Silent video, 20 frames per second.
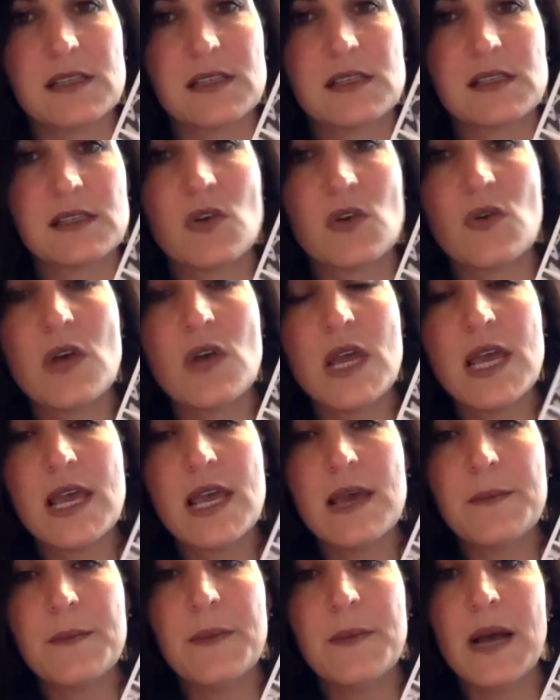So,
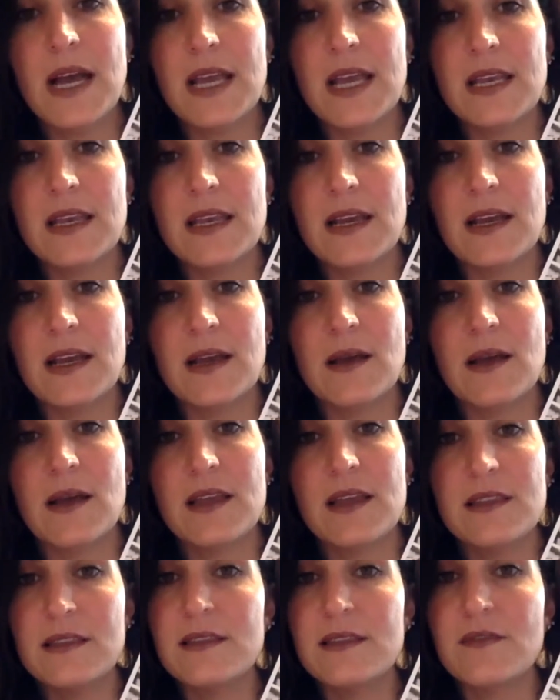but
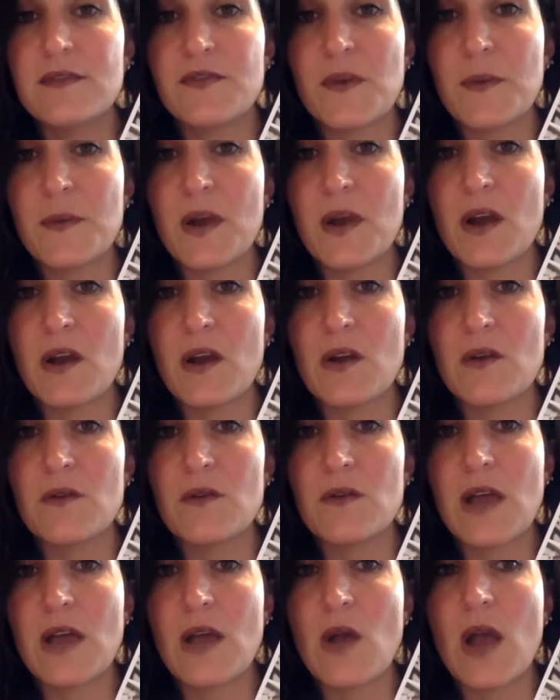I
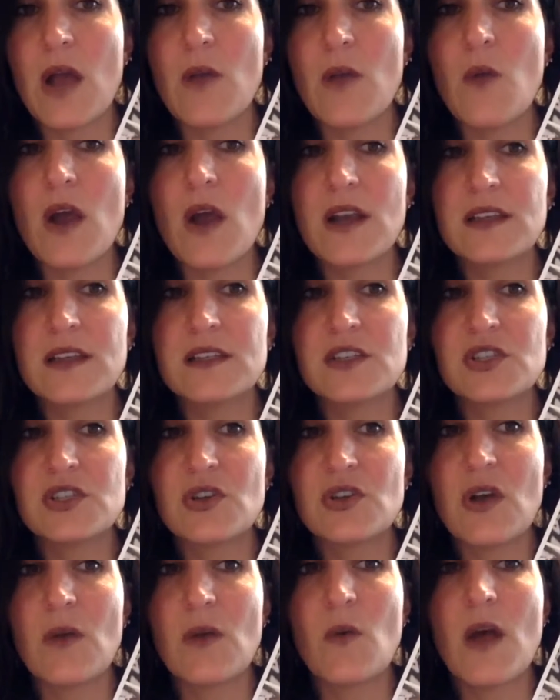wanted,
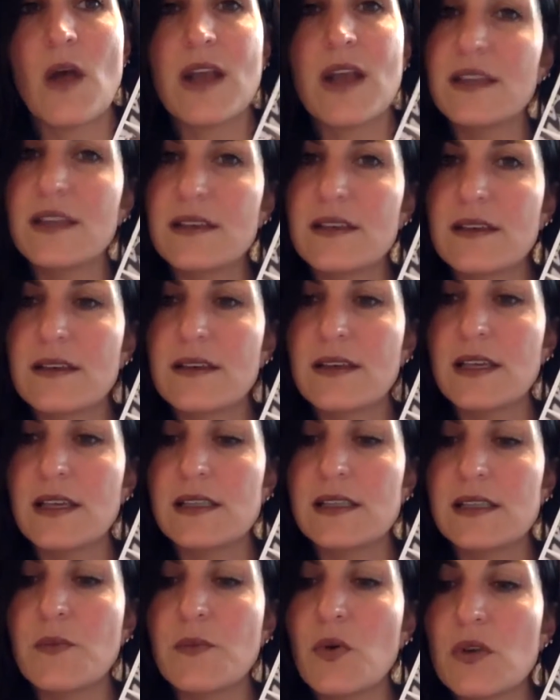it's
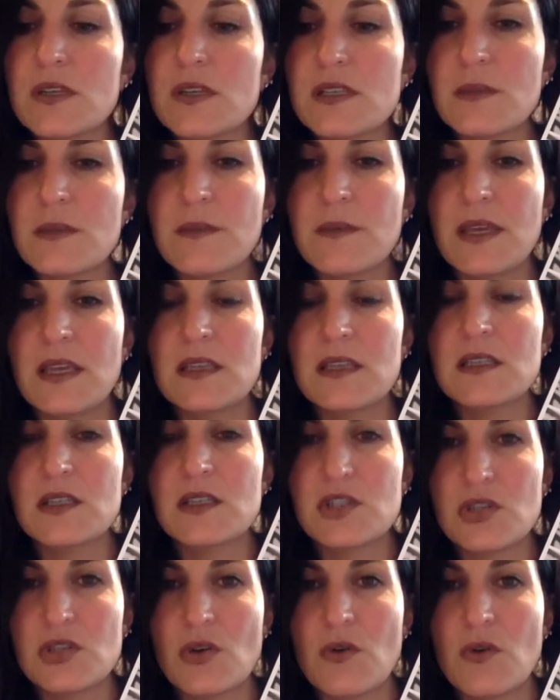important to me to
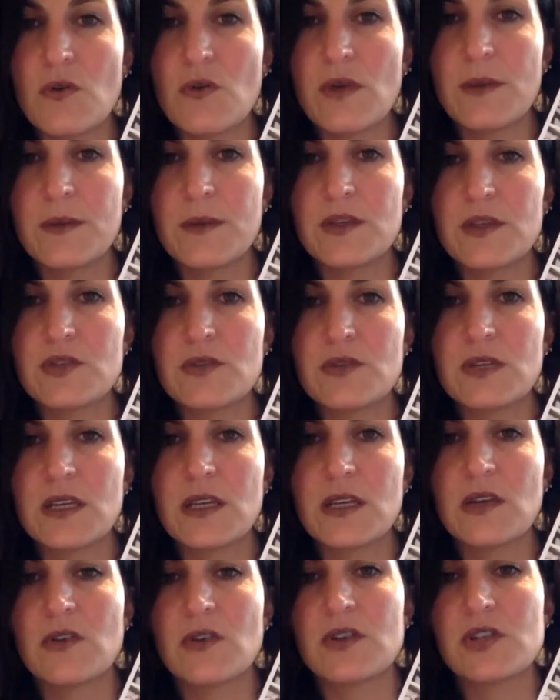show
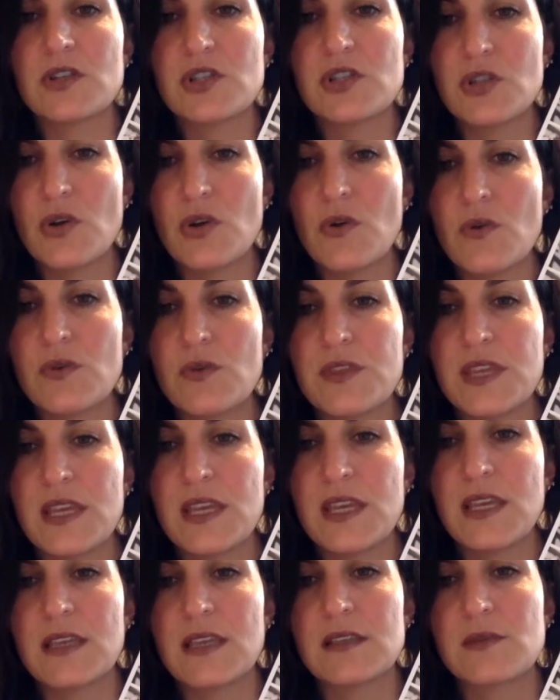imagery or to show
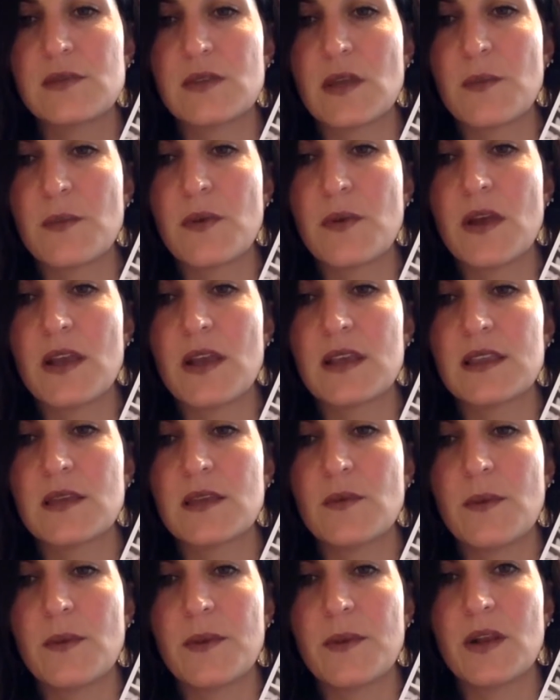things with our product that
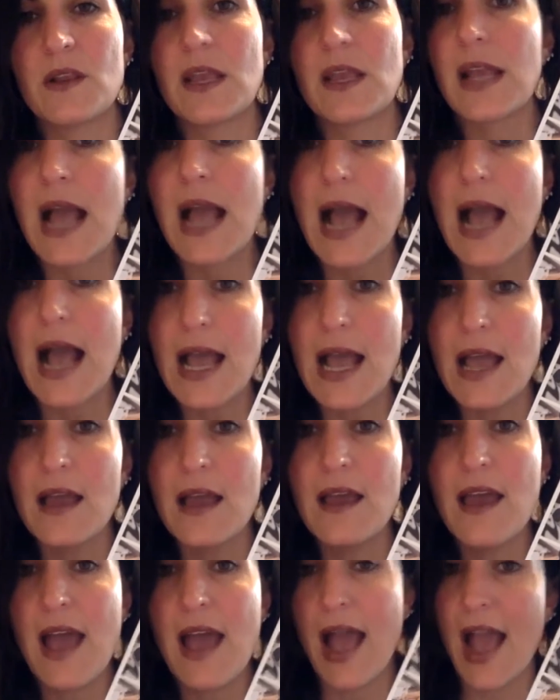women are like,
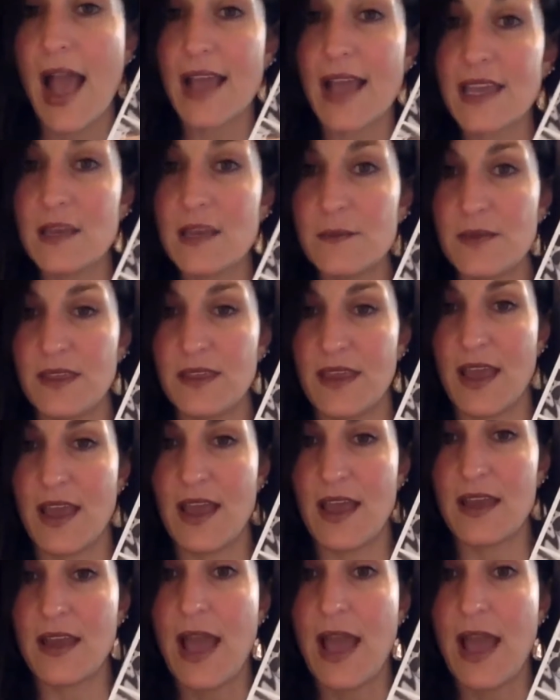I can be that.